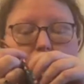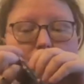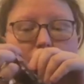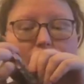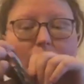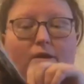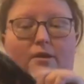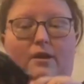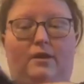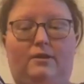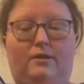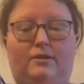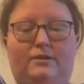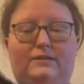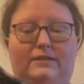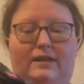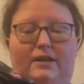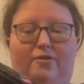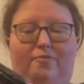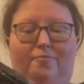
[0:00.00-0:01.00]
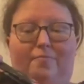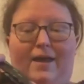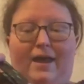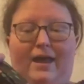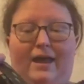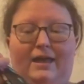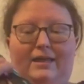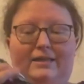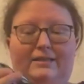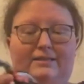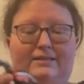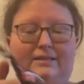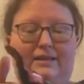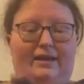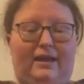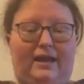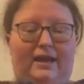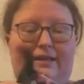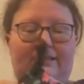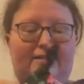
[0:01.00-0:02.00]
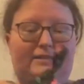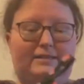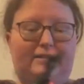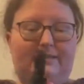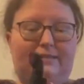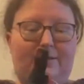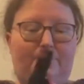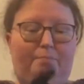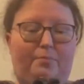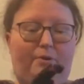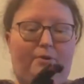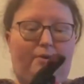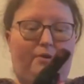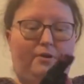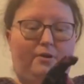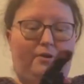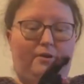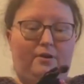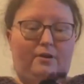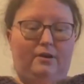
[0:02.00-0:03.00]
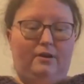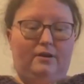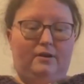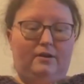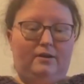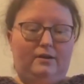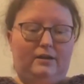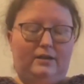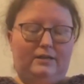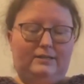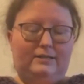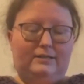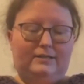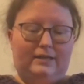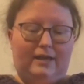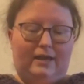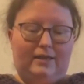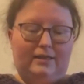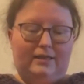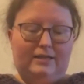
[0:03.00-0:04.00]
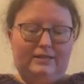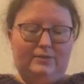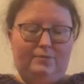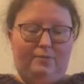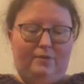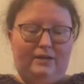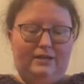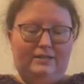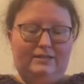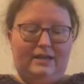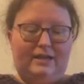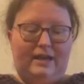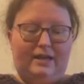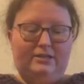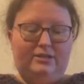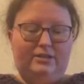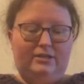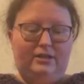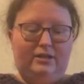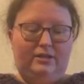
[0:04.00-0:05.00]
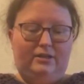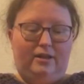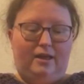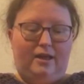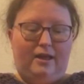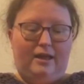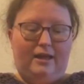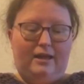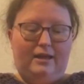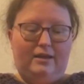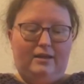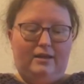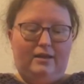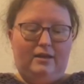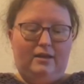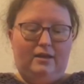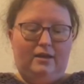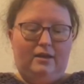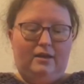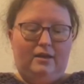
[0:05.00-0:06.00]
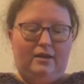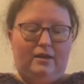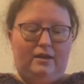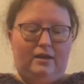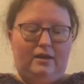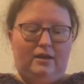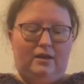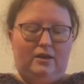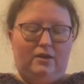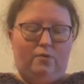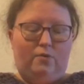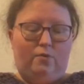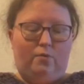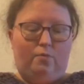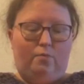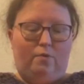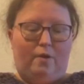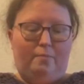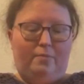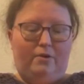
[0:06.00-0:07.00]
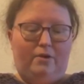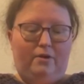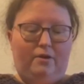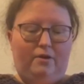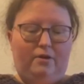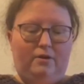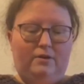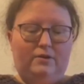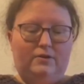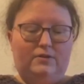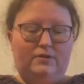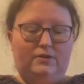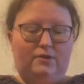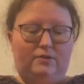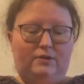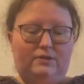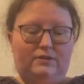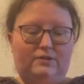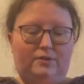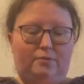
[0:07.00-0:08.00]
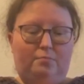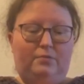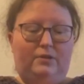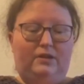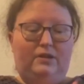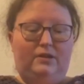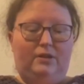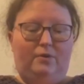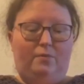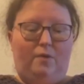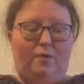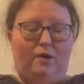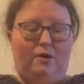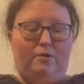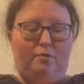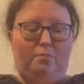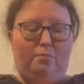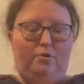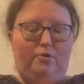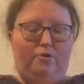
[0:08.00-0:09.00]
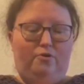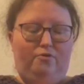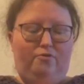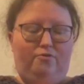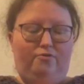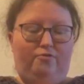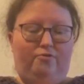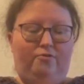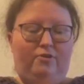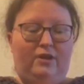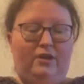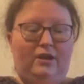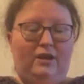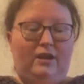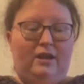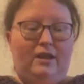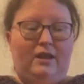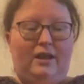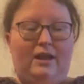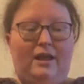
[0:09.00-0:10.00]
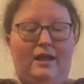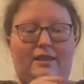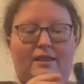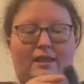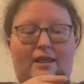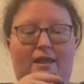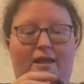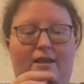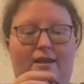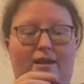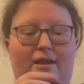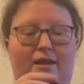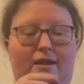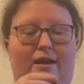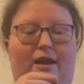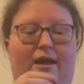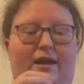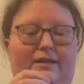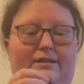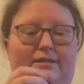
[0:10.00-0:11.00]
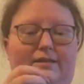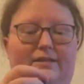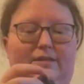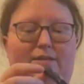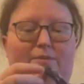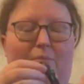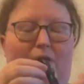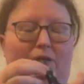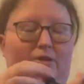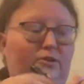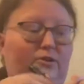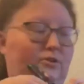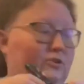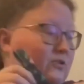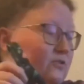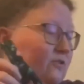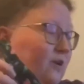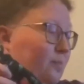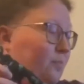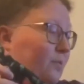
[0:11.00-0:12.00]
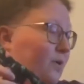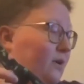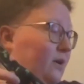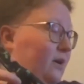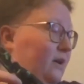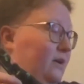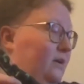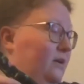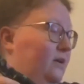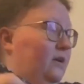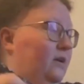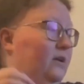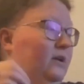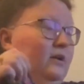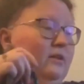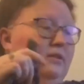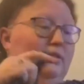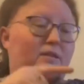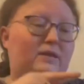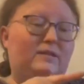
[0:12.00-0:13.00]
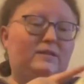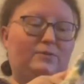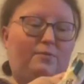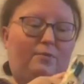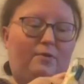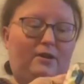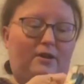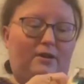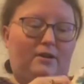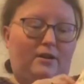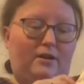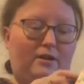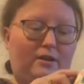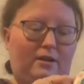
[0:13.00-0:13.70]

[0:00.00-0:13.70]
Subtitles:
with another set of pads. It has a zipper. This one is actually lined in rubber, so it's completely waterproof, and then it has a smaller strap on it. This one